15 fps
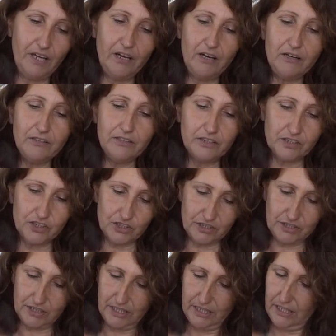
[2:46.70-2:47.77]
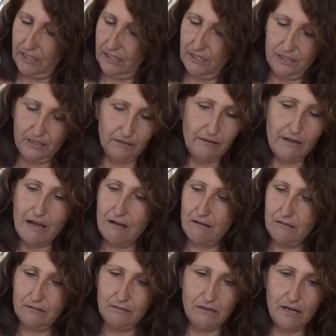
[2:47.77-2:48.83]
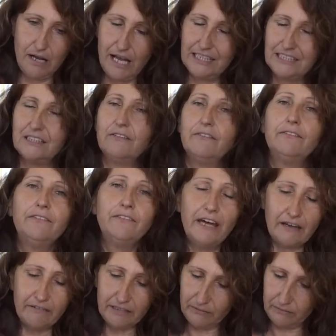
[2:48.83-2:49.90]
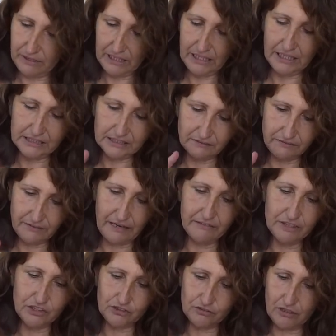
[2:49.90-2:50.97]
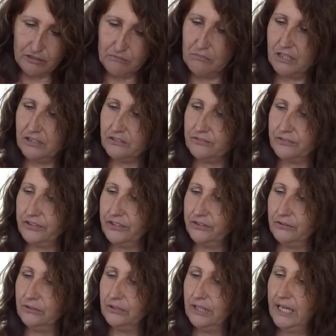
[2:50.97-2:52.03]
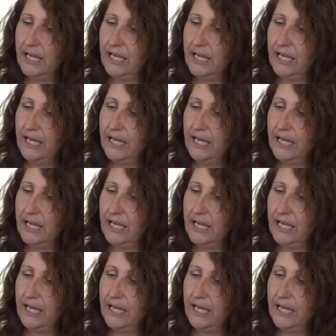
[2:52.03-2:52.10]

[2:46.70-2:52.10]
August. Wow, it's a very strong month for you.